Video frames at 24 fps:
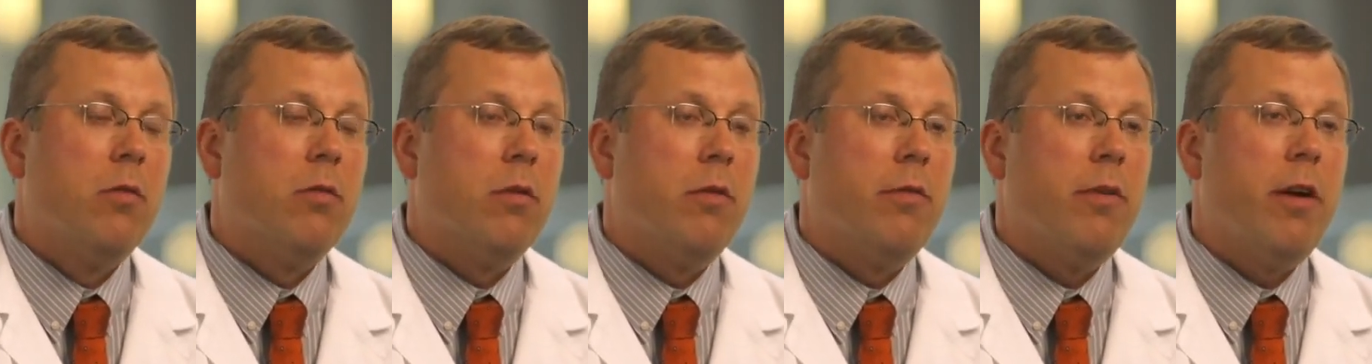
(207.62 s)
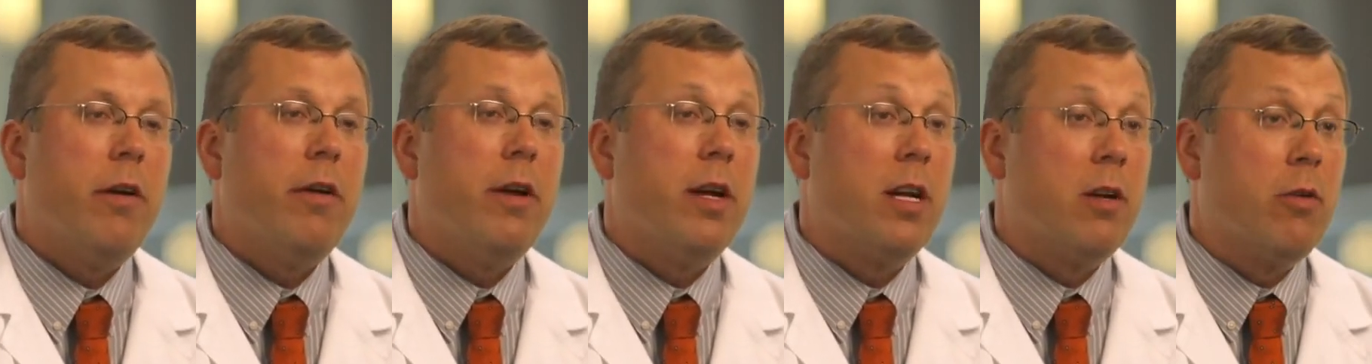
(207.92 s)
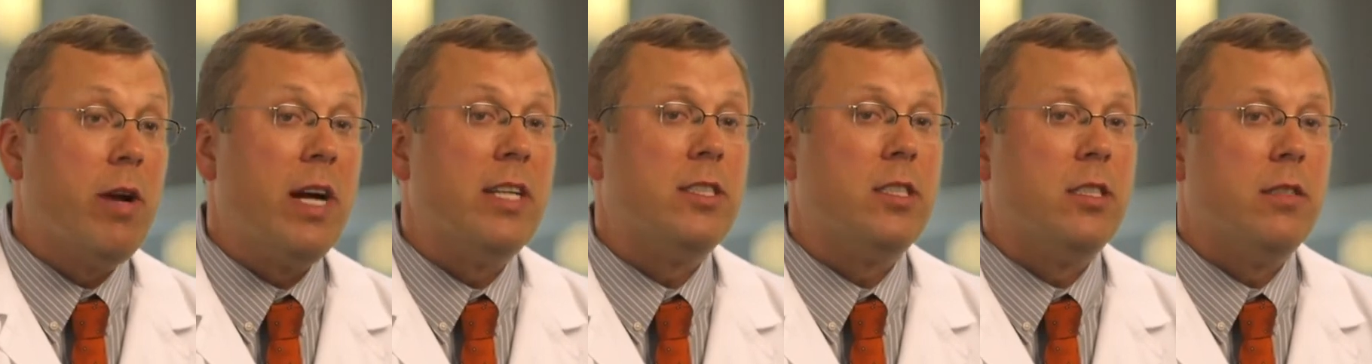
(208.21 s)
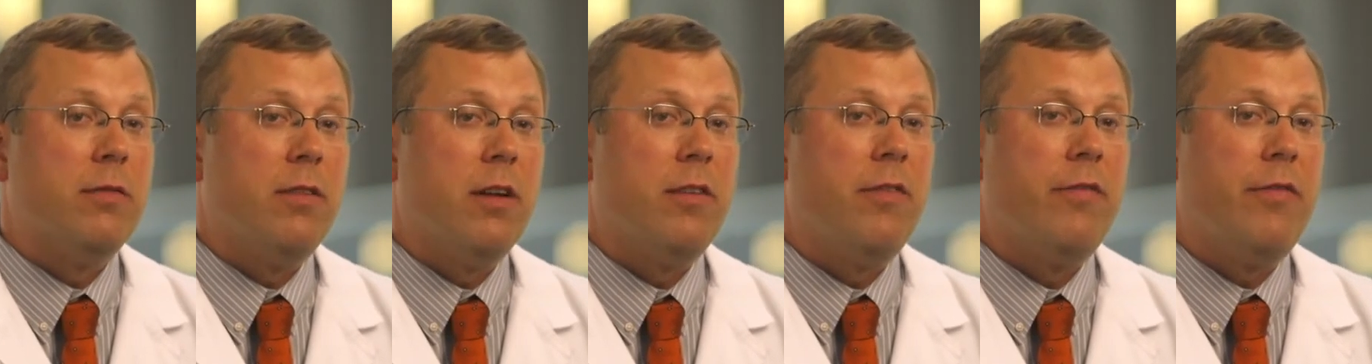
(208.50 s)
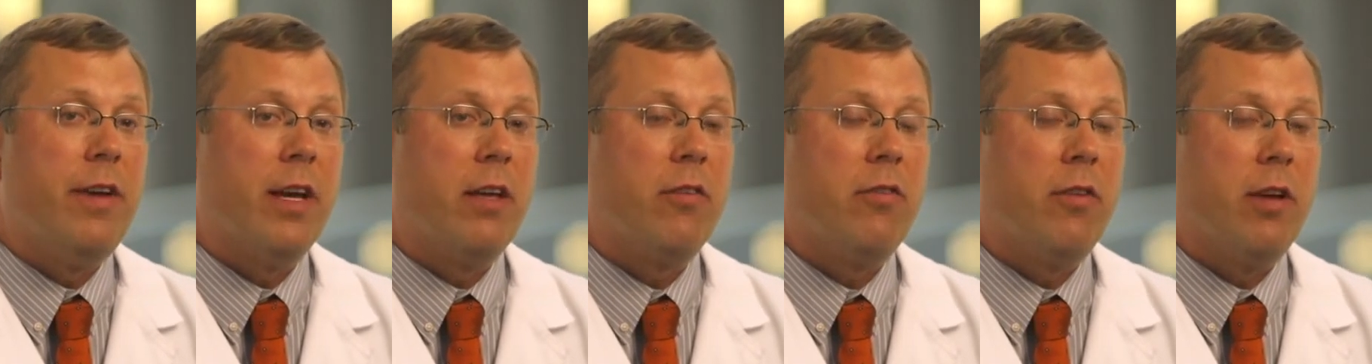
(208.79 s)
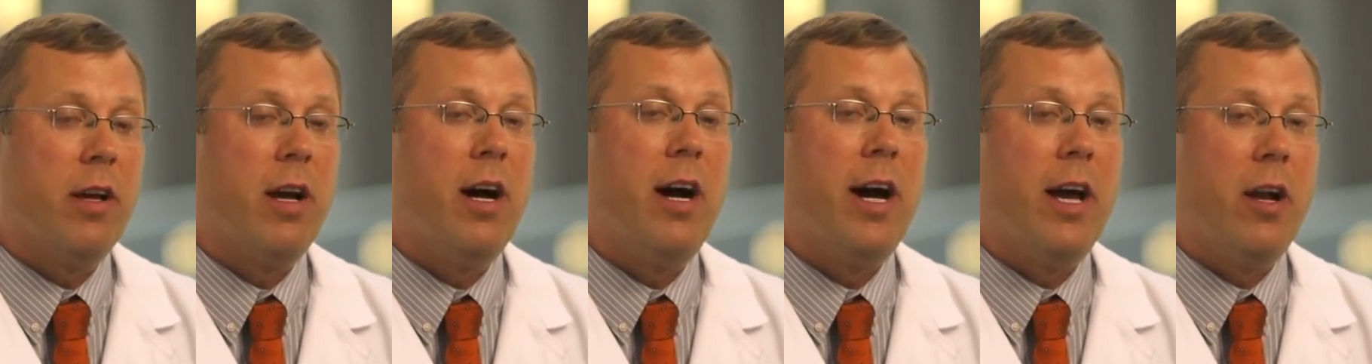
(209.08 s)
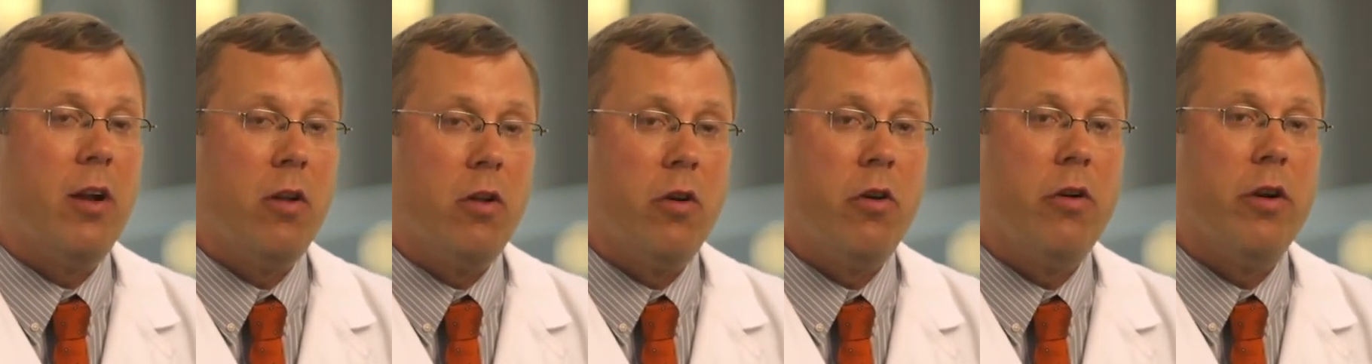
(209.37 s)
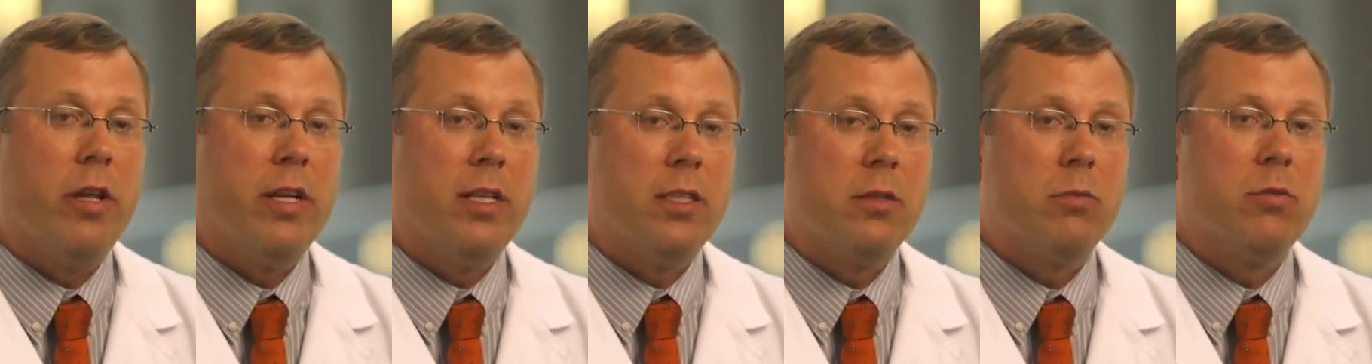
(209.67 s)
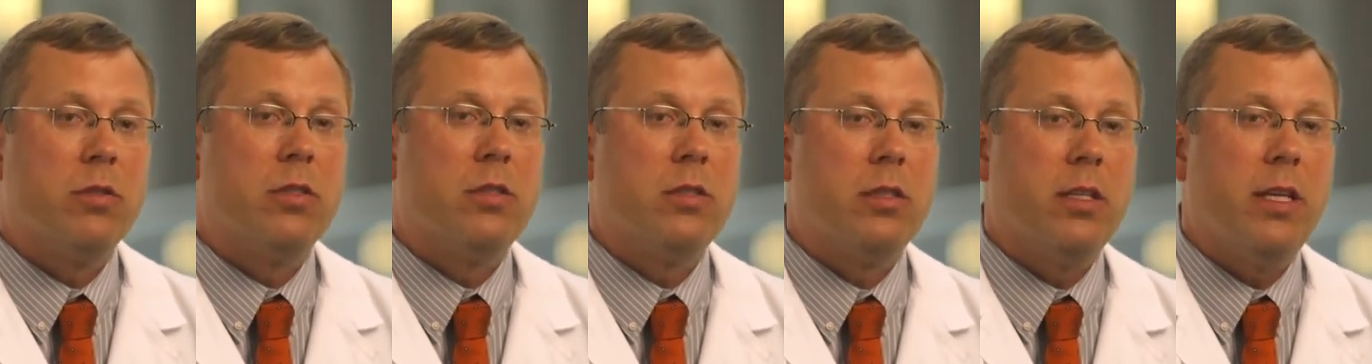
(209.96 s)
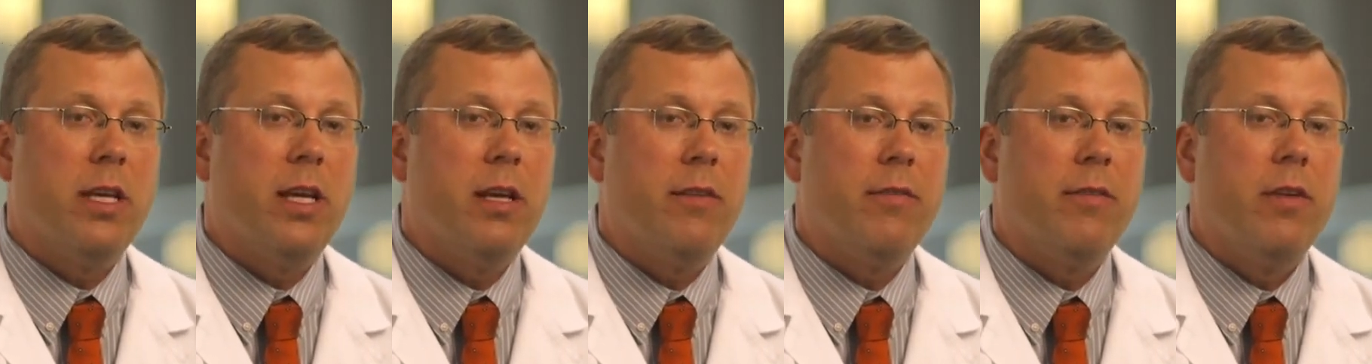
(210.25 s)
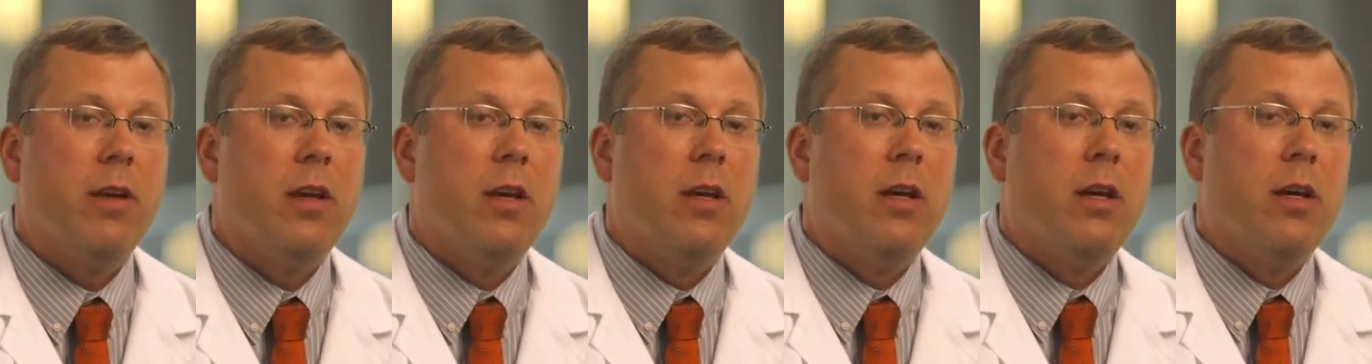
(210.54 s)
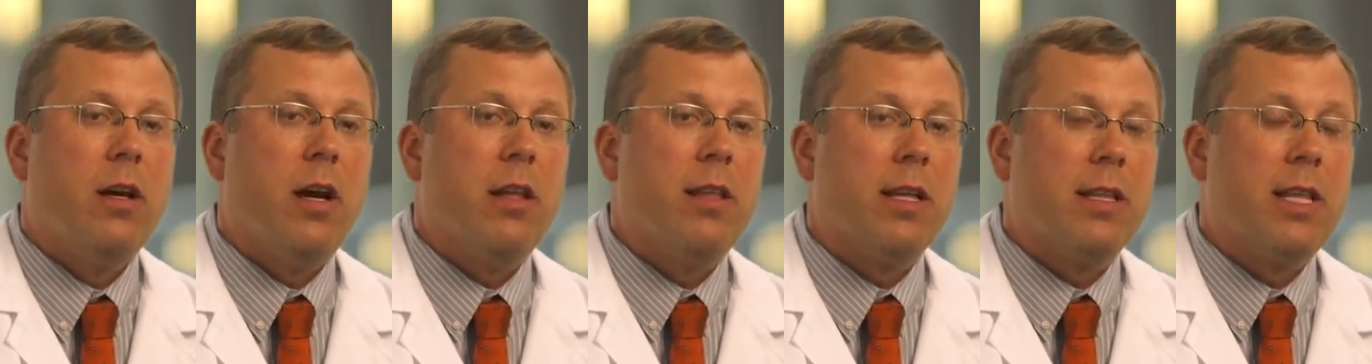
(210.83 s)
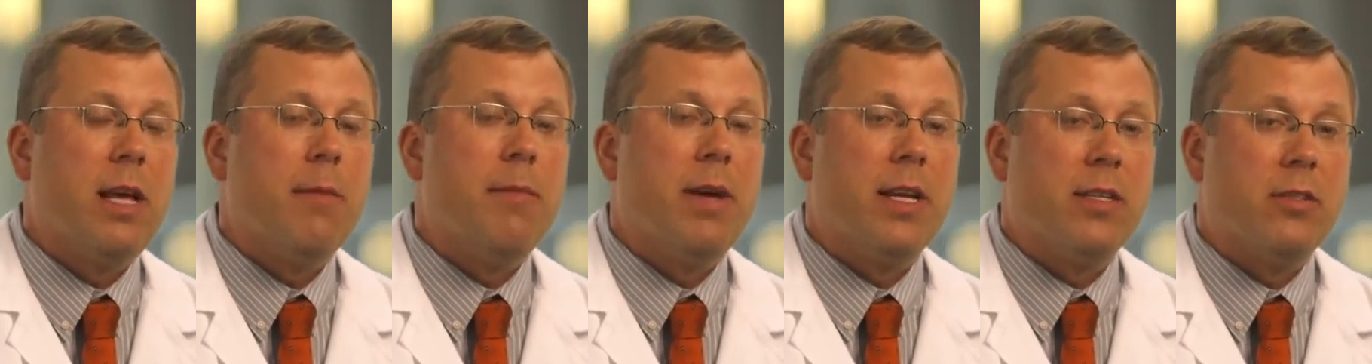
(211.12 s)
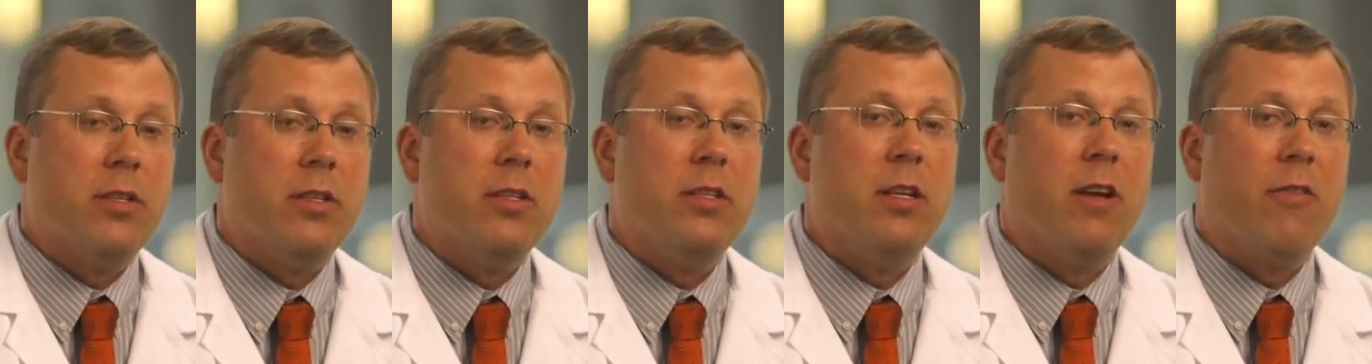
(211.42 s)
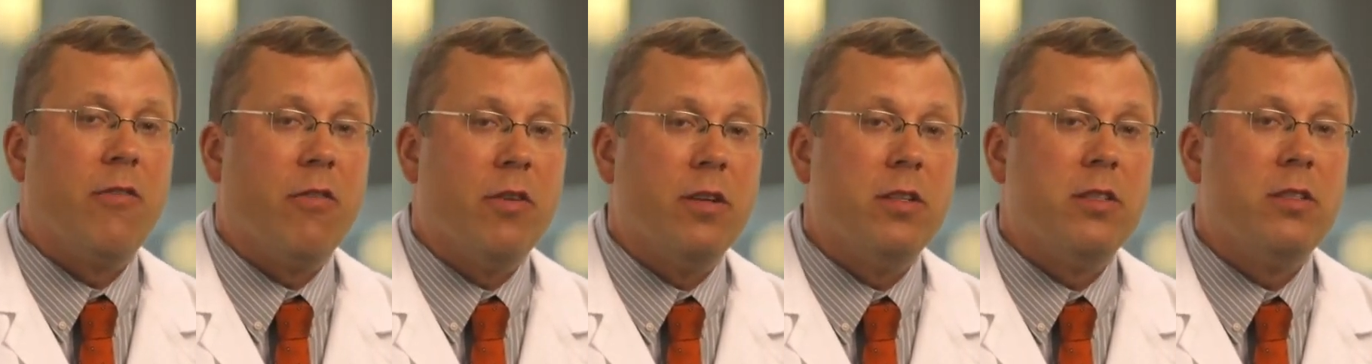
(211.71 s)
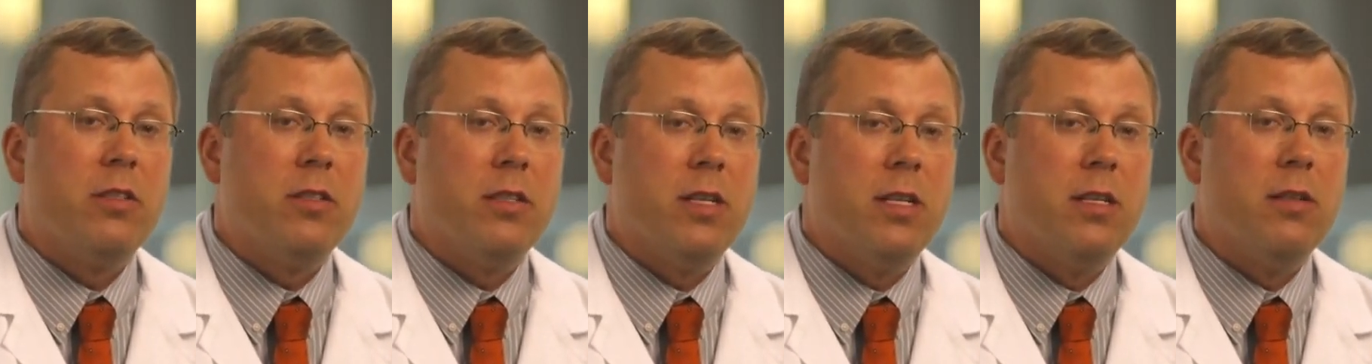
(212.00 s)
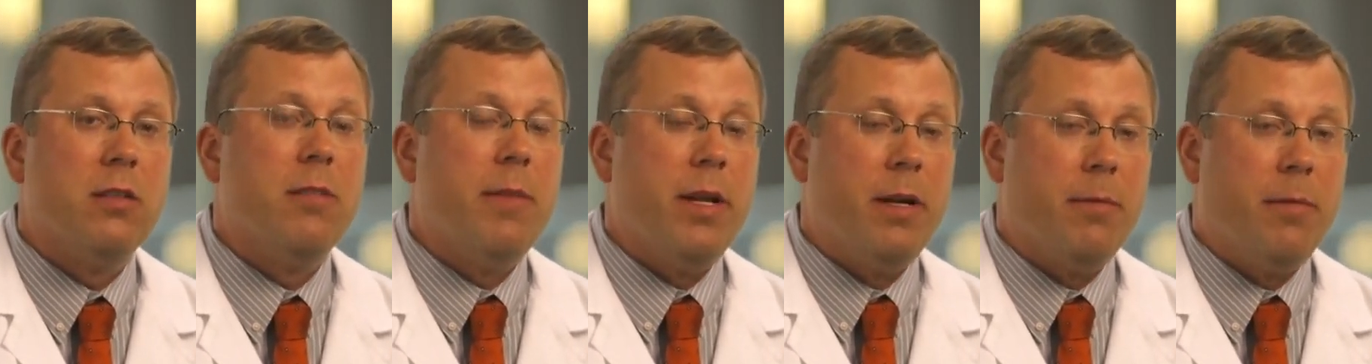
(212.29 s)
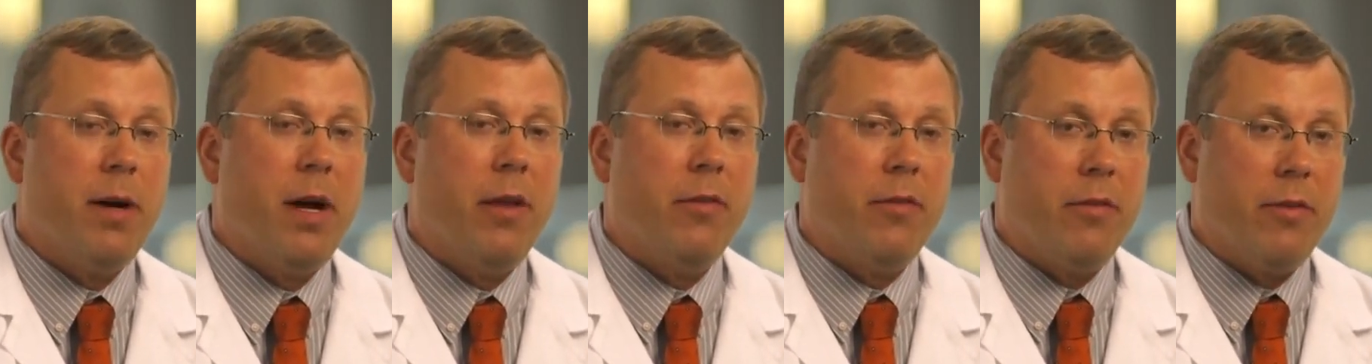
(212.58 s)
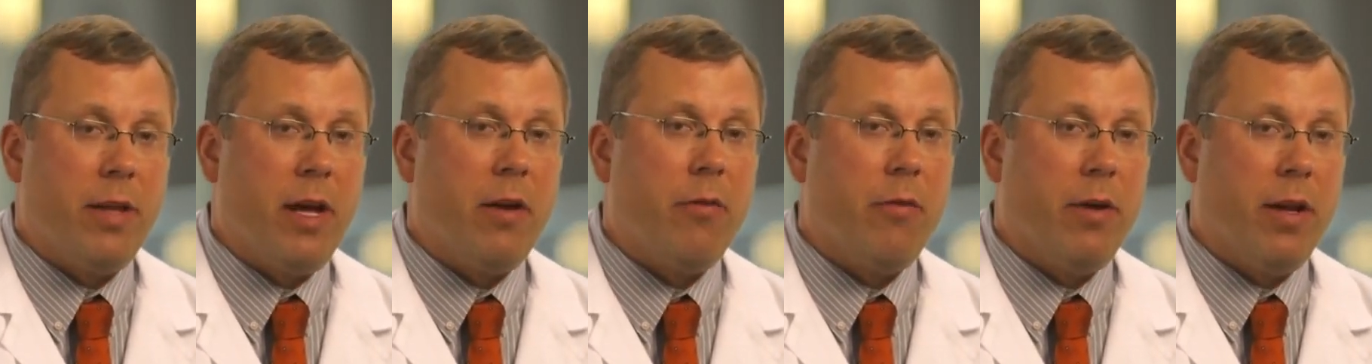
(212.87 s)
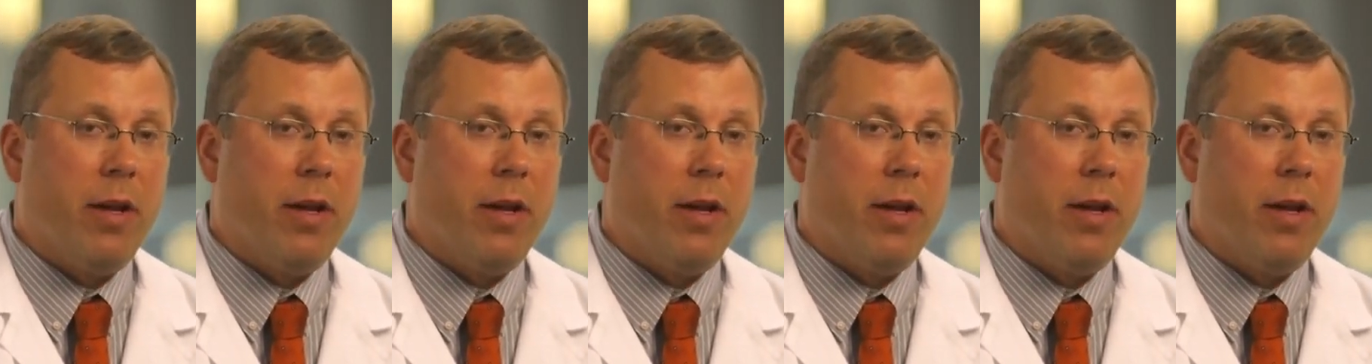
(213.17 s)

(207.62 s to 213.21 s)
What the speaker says: We're very aggressive at fixing hiatal hernias with sleeve. I think that makes a difference and minimizes that